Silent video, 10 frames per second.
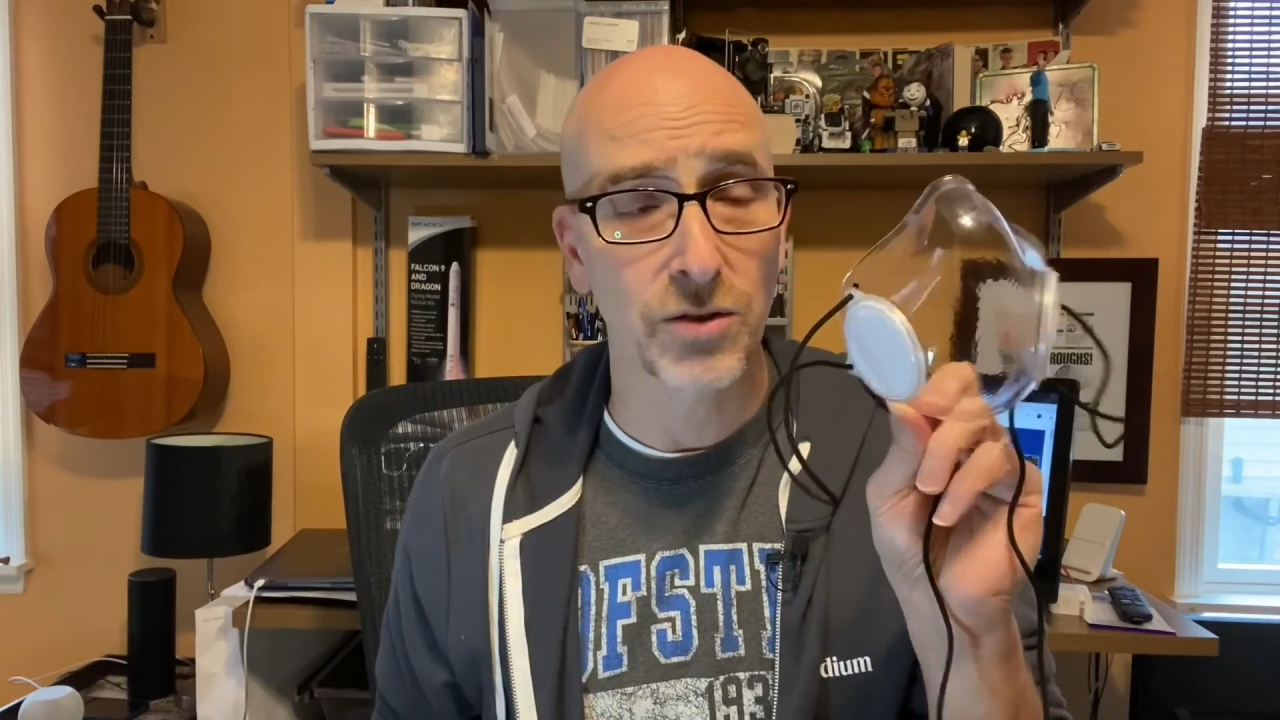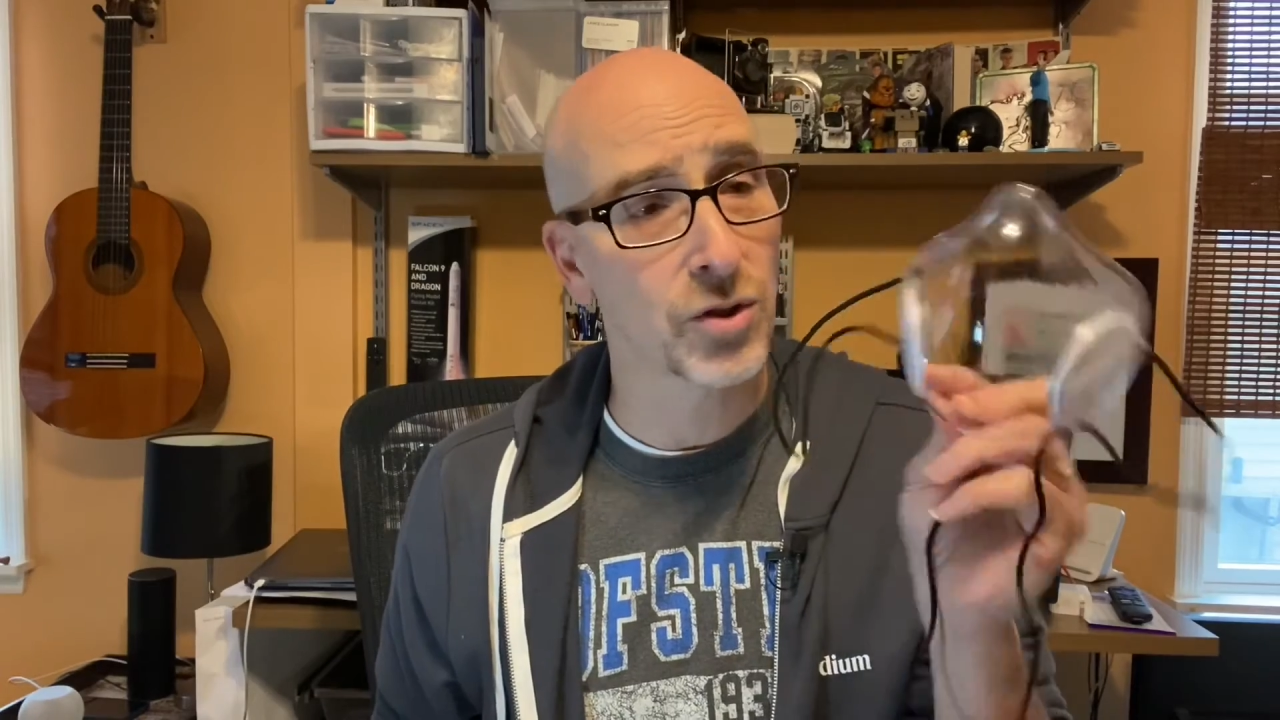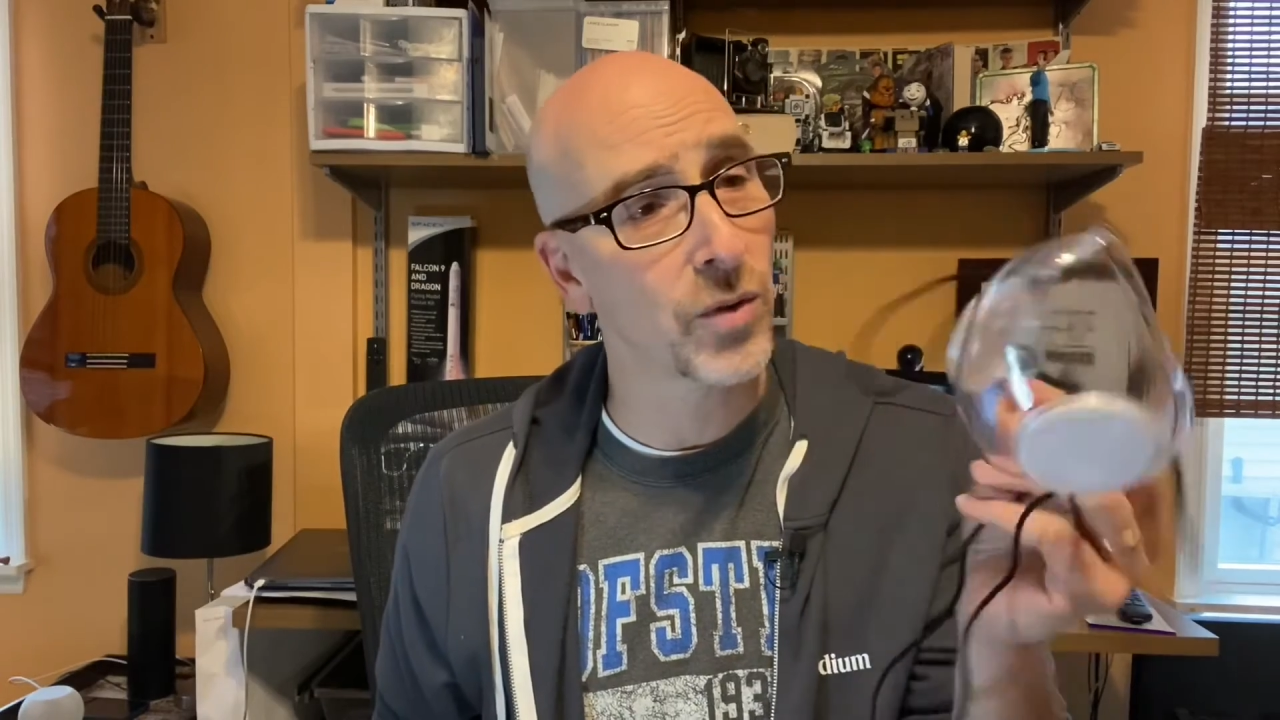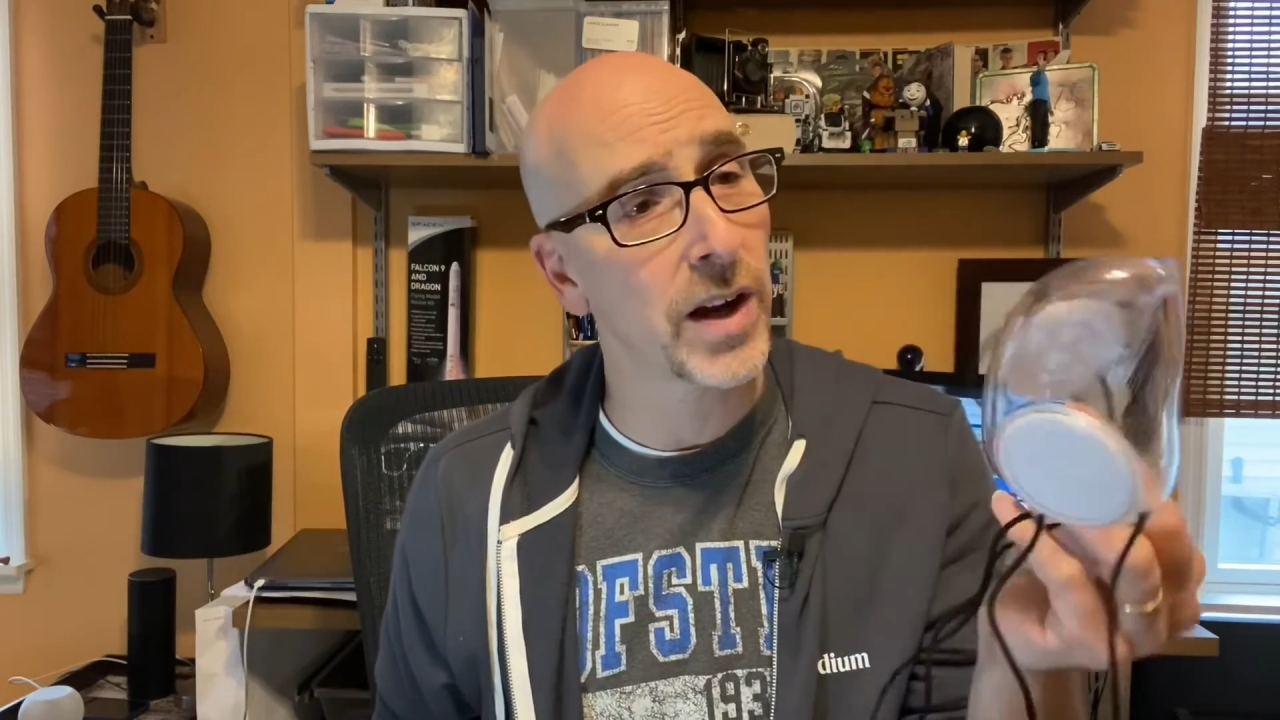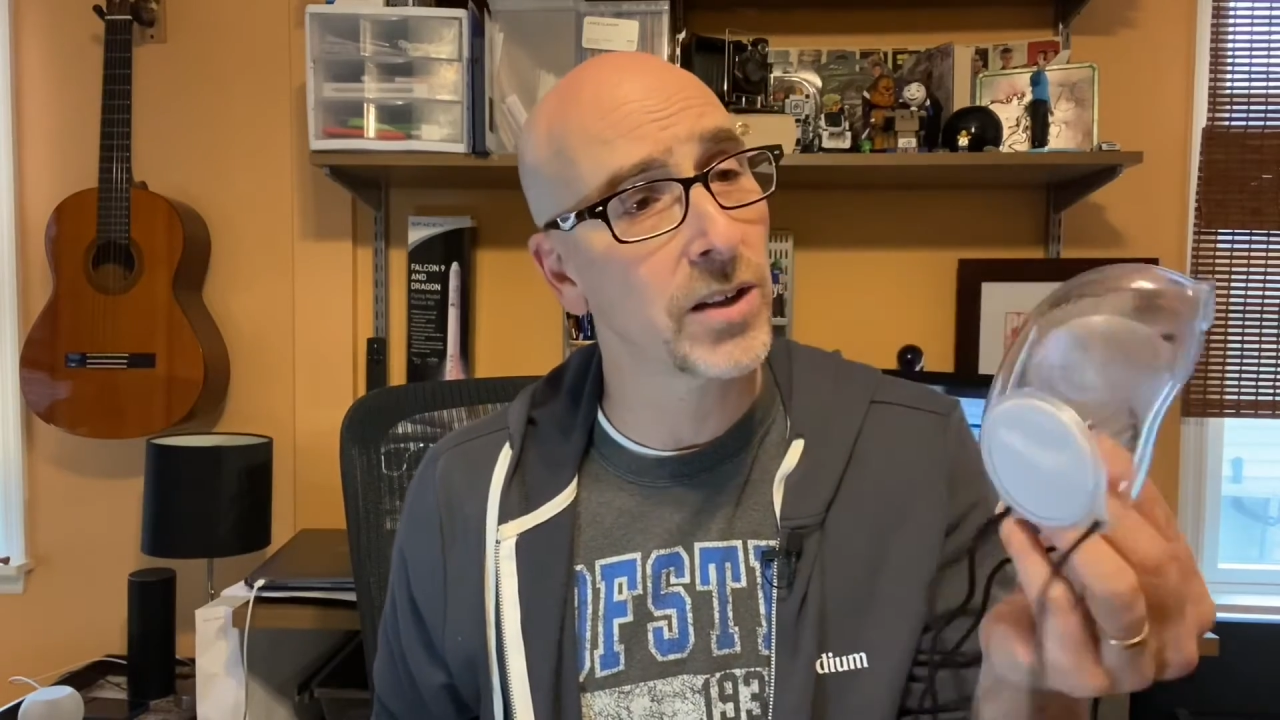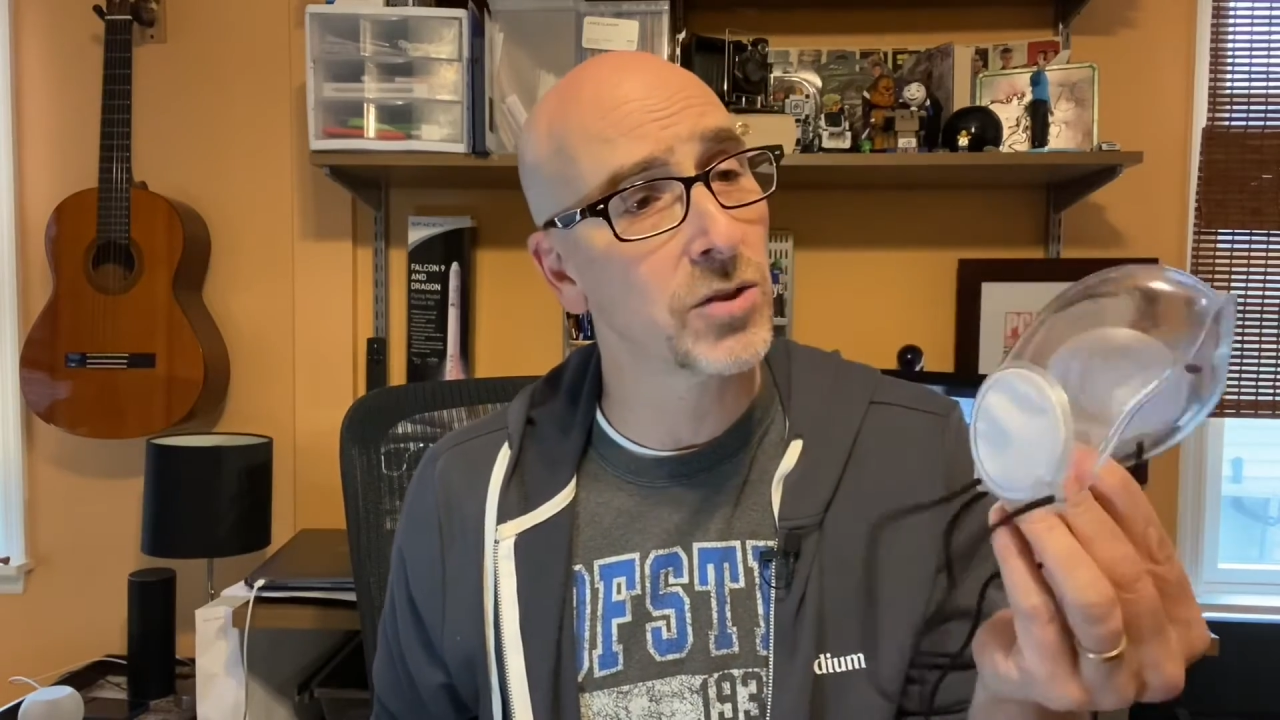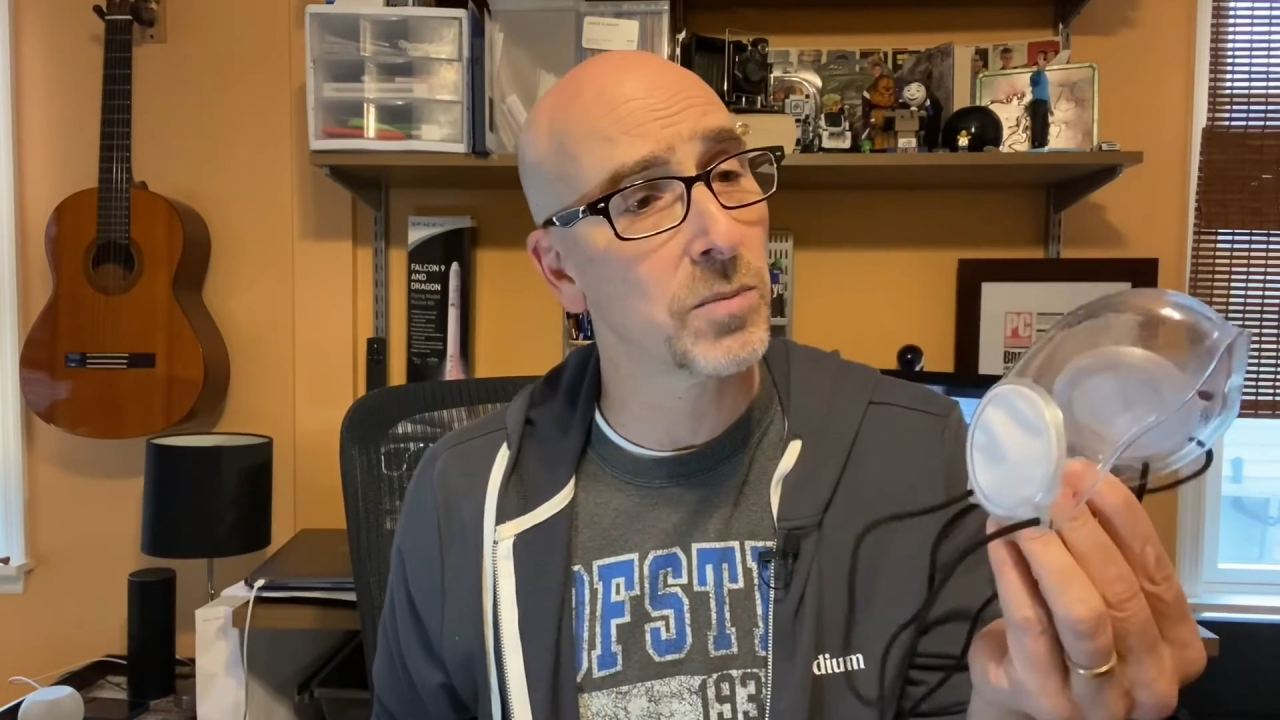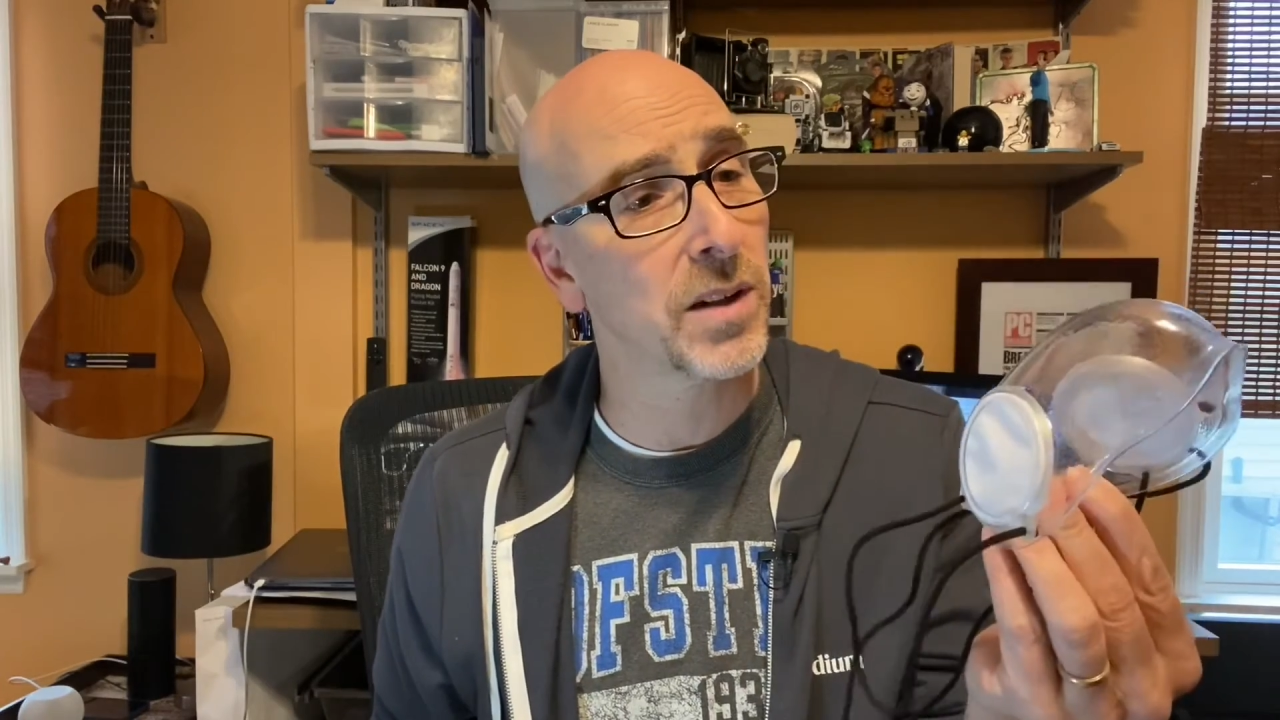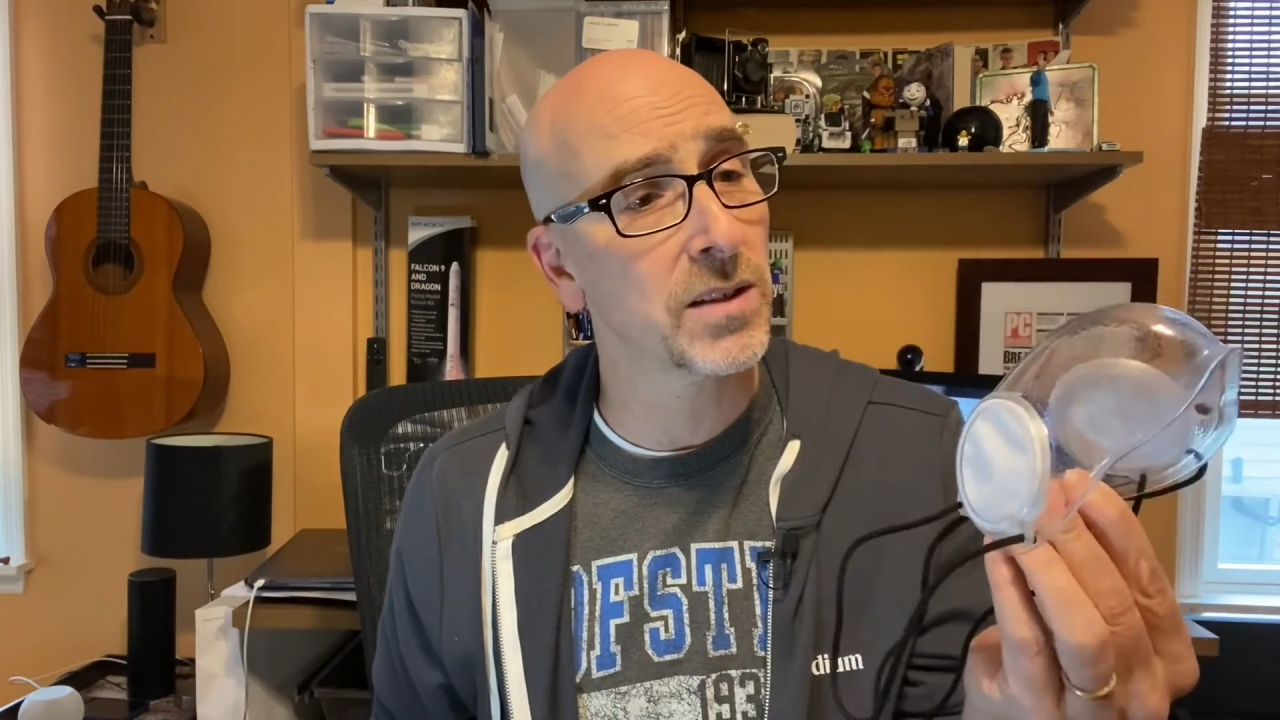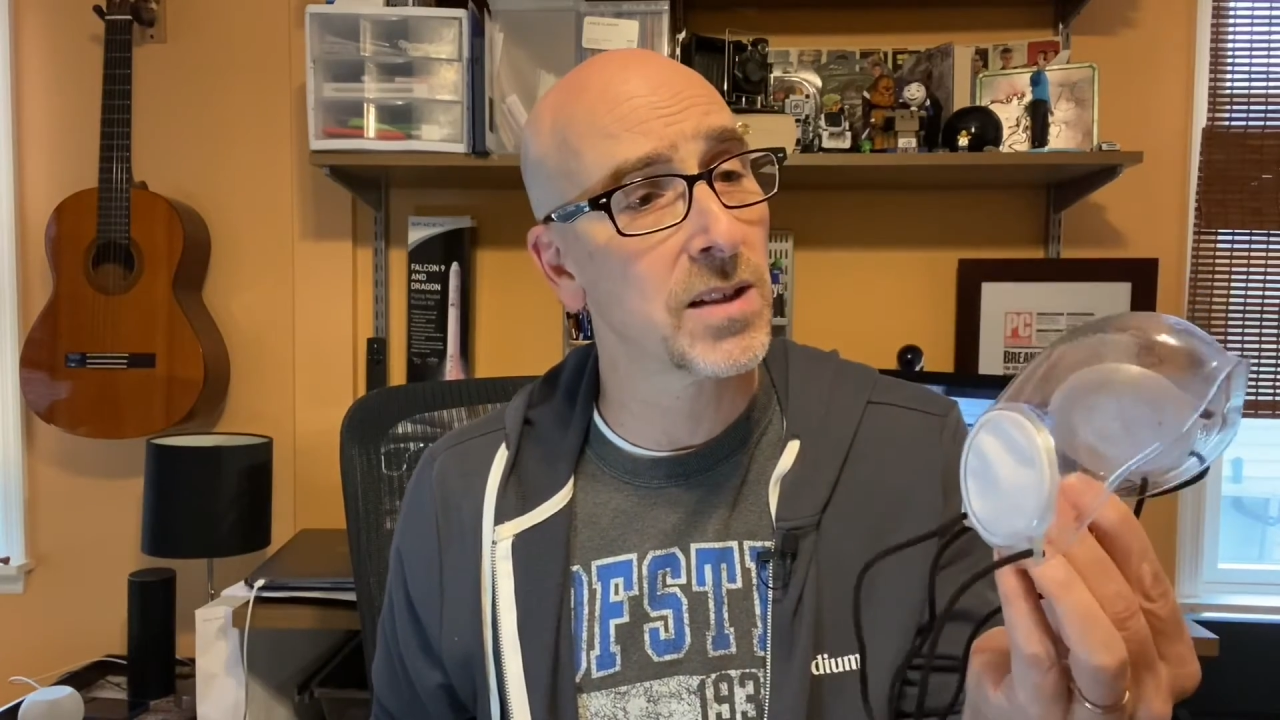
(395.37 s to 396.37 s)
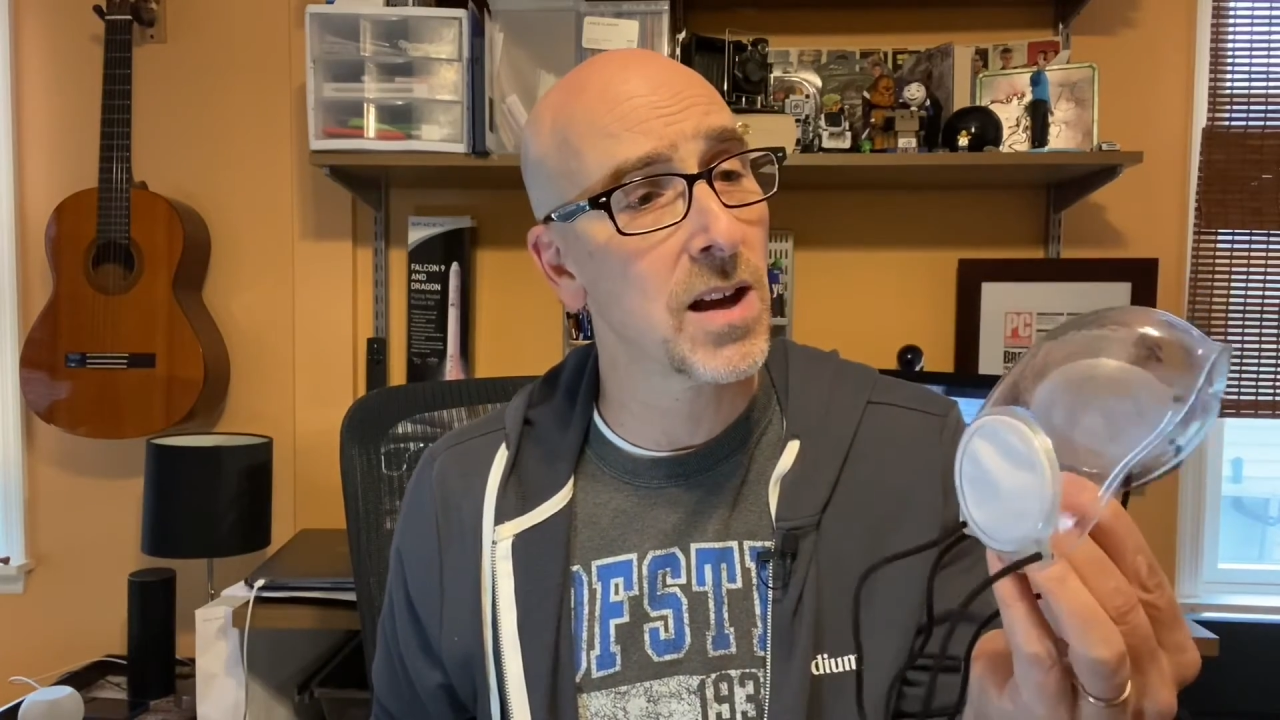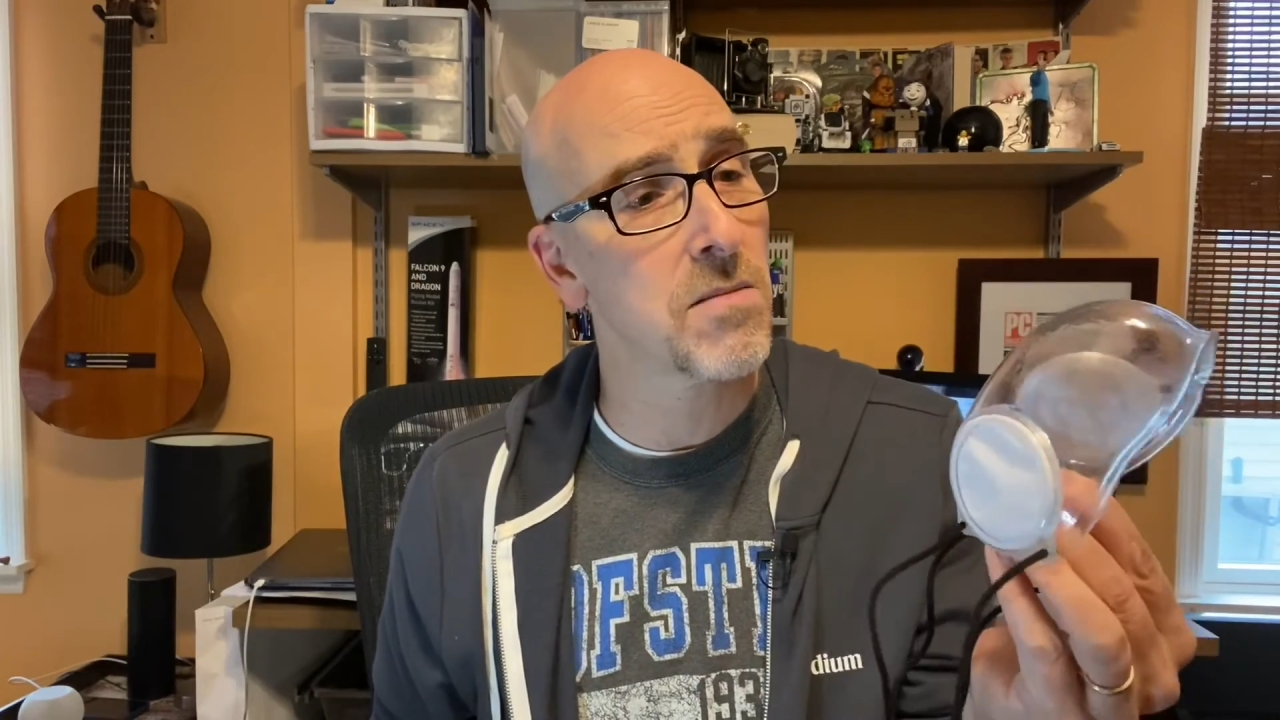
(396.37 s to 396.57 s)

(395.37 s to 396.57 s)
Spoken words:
strange, but